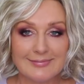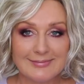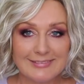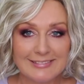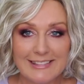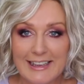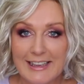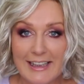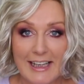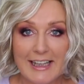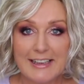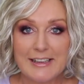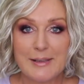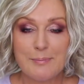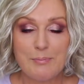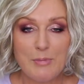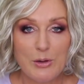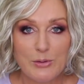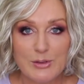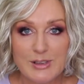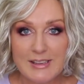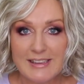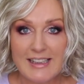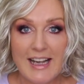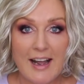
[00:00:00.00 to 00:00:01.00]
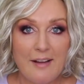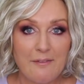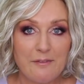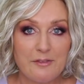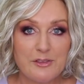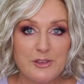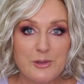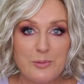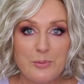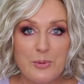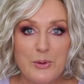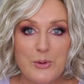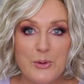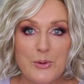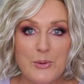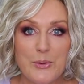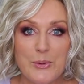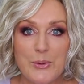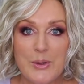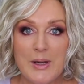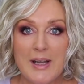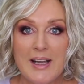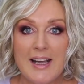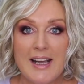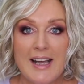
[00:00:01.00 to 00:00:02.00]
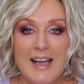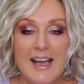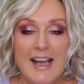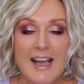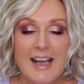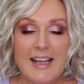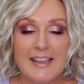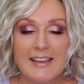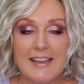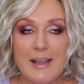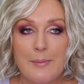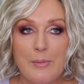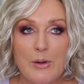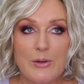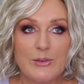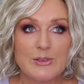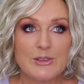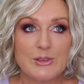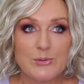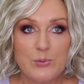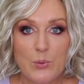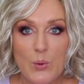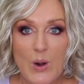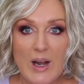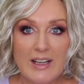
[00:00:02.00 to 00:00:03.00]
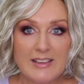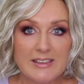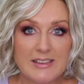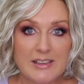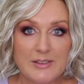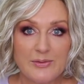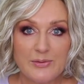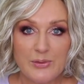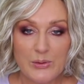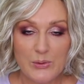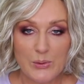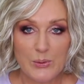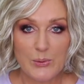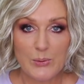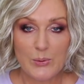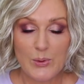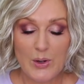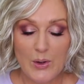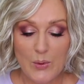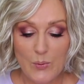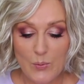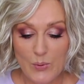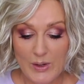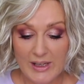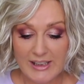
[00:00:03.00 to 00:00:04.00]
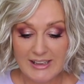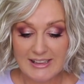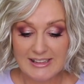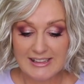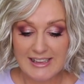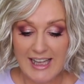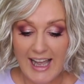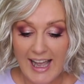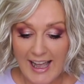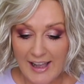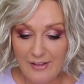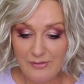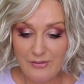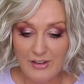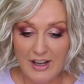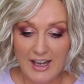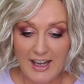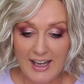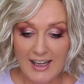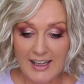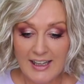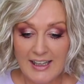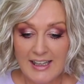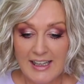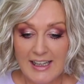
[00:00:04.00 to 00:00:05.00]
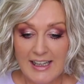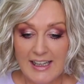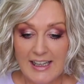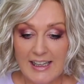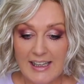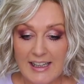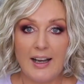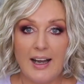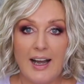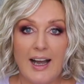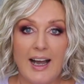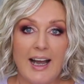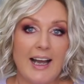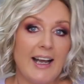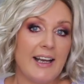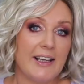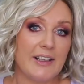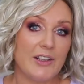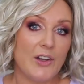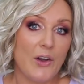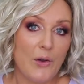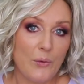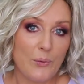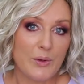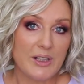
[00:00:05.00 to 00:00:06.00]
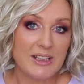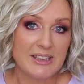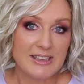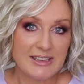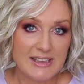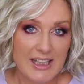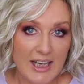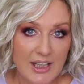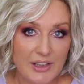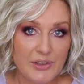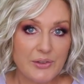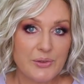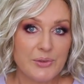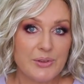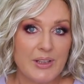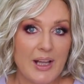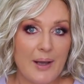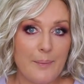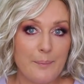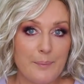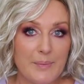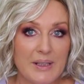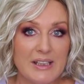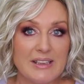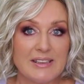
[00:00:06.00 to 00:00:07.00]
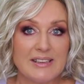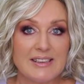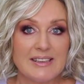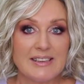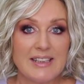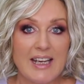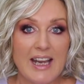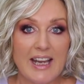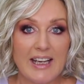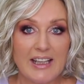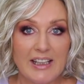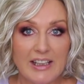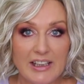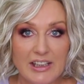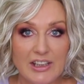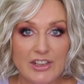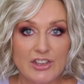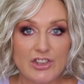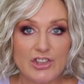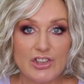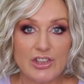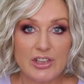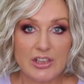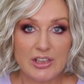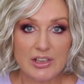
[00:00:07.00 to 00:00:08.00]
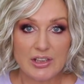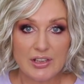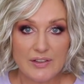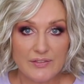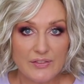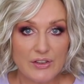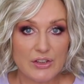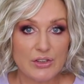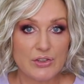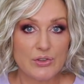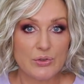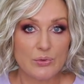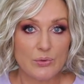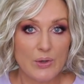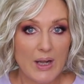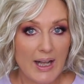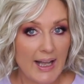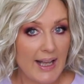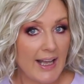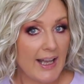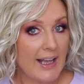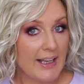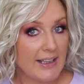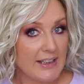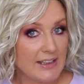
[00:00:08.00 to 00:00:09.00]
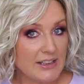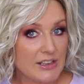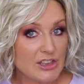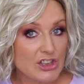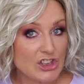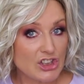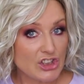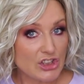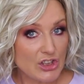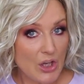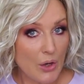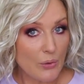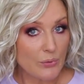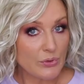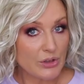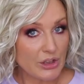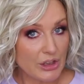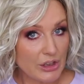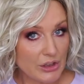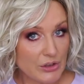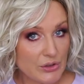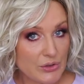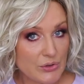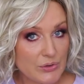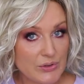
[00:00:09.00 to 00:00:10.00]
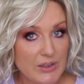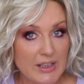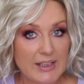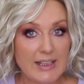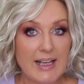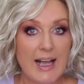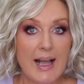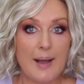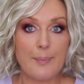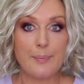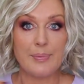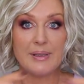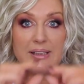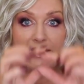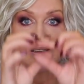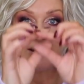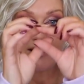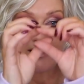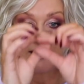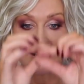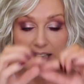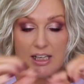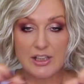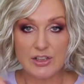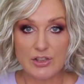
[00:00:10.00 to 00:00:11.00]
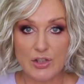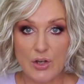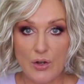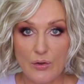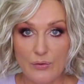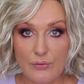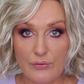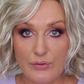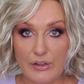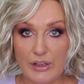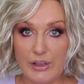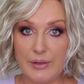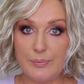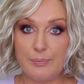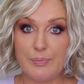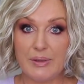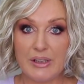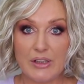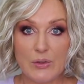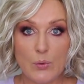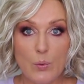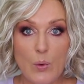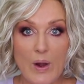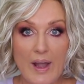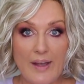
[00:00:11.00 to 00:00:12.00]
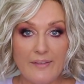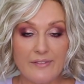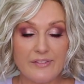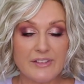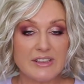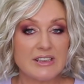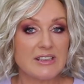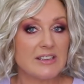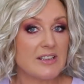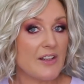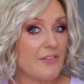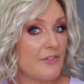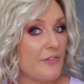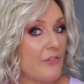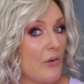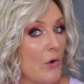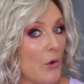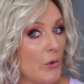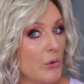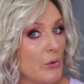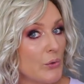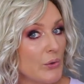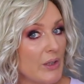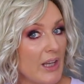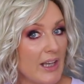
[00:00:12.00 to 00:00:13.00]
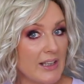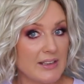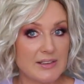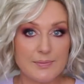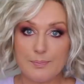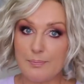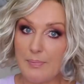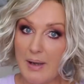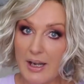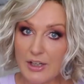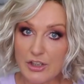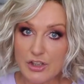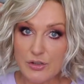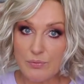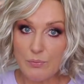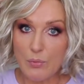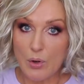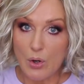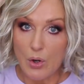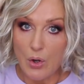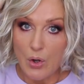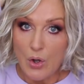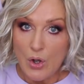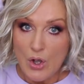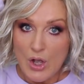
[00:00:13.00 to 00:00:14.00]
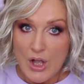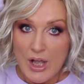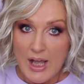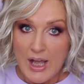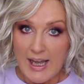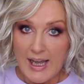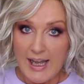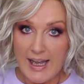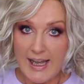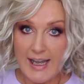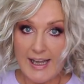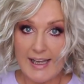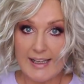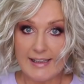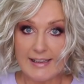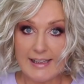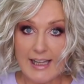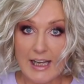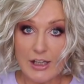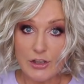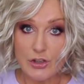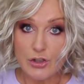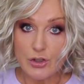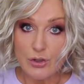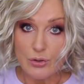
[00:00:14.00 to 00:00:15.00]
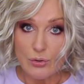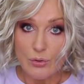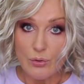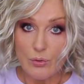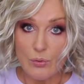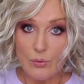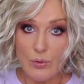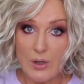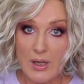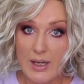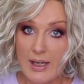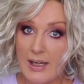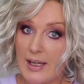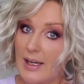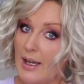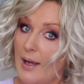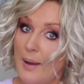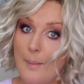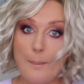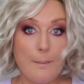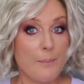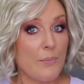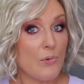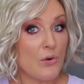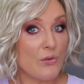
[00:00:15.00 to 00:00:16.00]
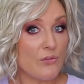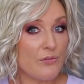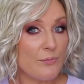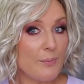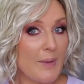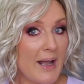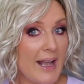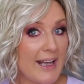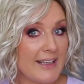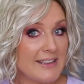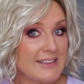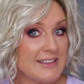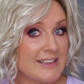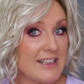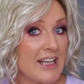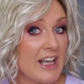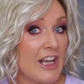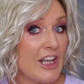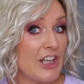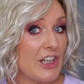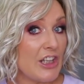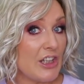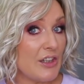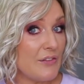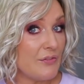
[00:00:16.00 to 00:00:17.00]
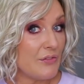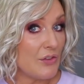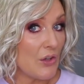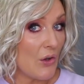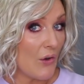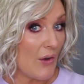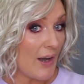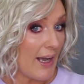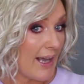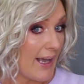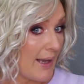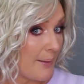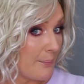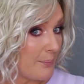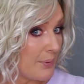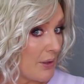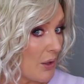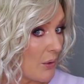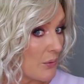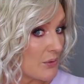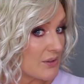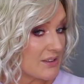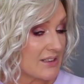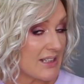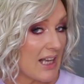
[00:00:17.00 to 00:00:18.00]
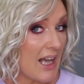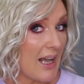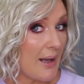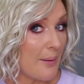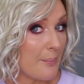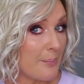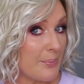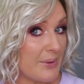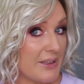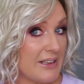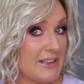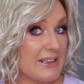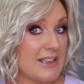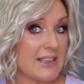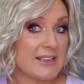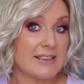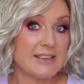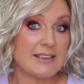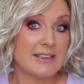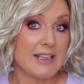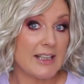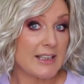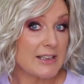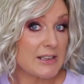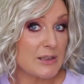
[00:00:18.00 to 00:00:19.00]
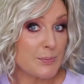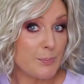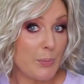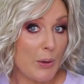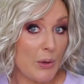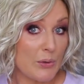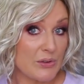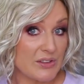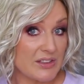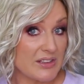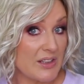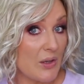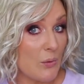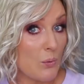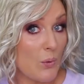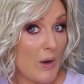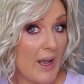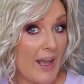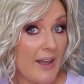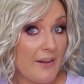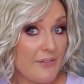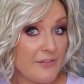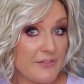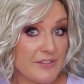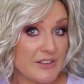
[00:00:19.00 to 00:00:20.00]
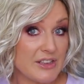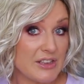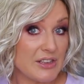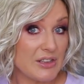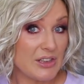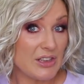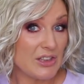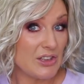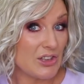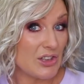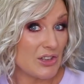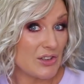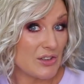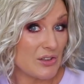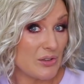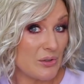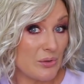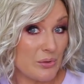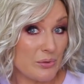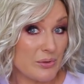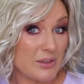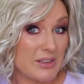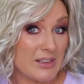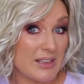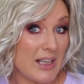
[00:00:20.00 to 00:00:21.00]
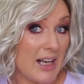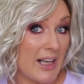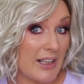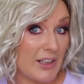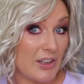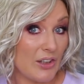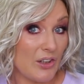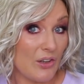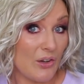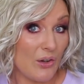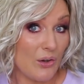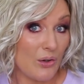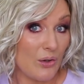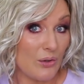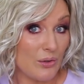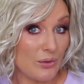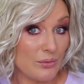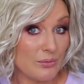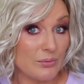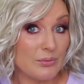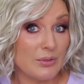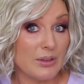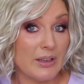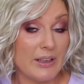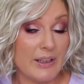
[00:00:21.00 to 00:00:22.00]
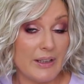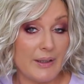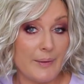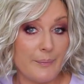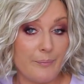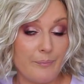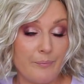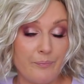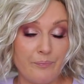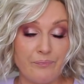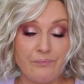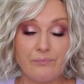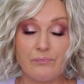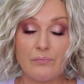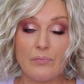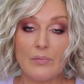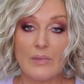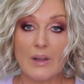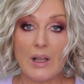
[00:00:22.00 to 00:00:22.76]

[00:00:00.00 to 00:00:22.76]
they are the most comfortable, the most wonderful wigs ever. I always tell you that means that each individual hair is sewn into the cap instead of in big wefts. Therefore you get much more uh, natural movement. If your hair blows up, it doesn't expose the wefts, it just looks like your um,